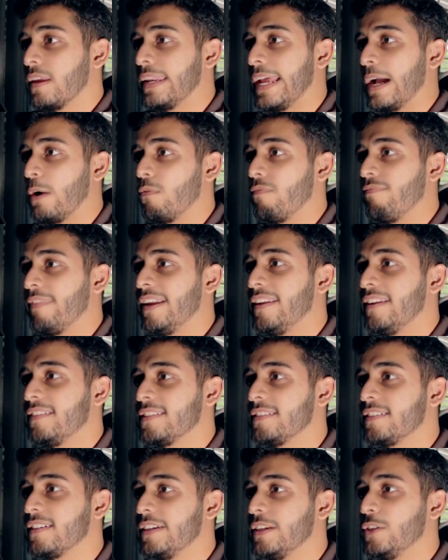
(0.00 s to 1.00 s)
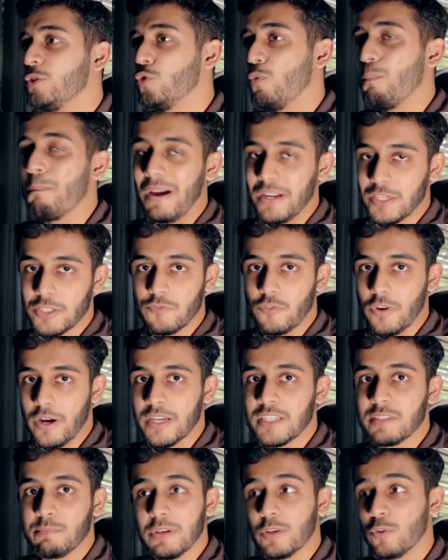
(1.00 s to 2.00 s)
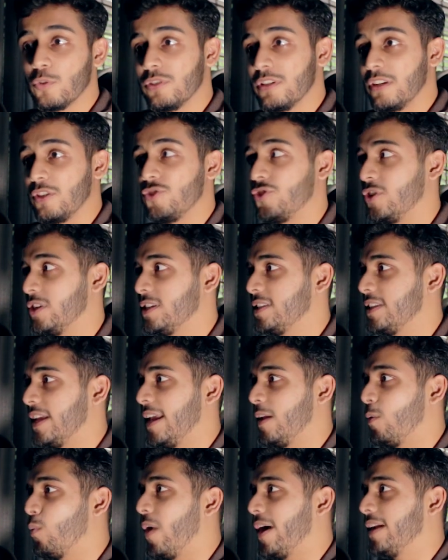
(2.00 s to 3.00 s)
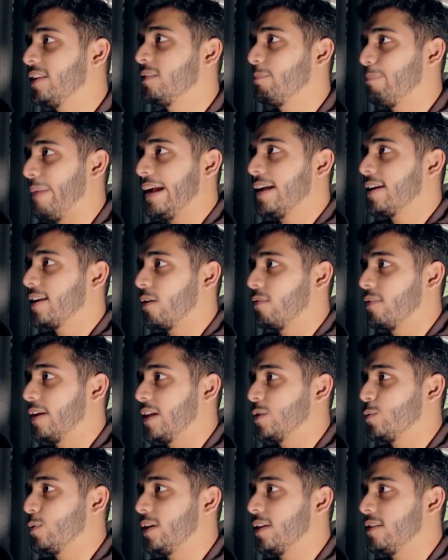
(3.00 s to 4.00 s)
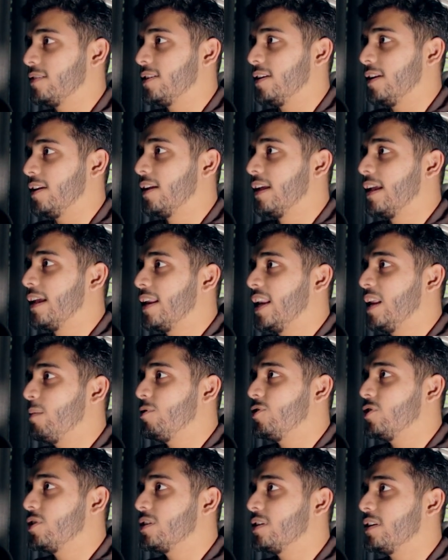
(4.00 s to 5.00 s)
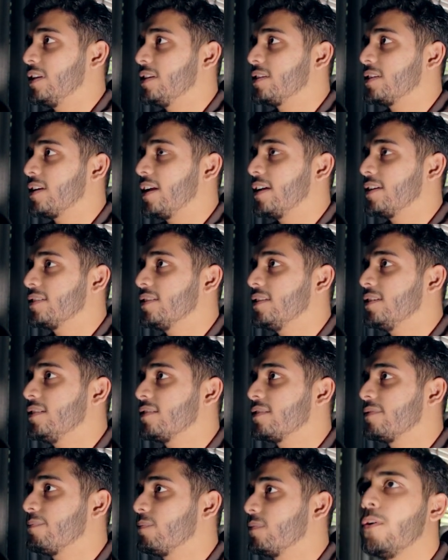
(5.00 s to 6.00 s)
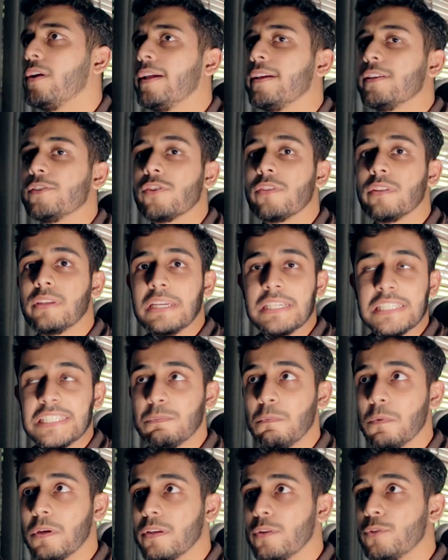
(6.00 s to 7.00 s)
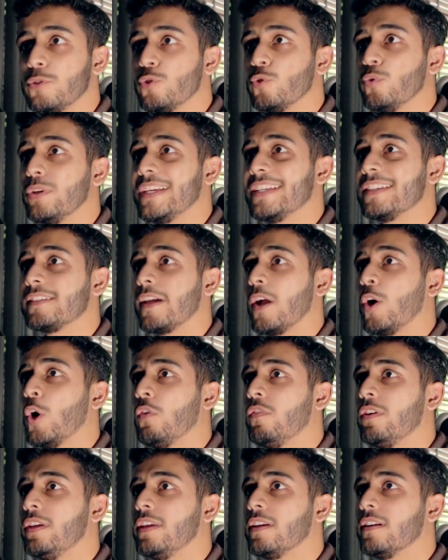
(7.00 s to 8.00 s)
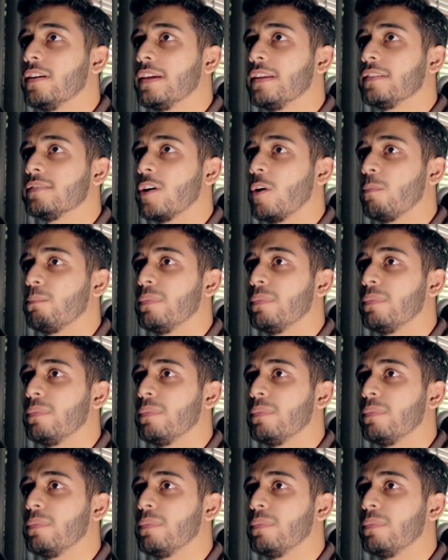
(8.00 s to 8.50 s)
Now that doesn't really do much for us because it's just a white background, as you can see. Let me just resize this. Okay, so the next thing we're going to do is go over here into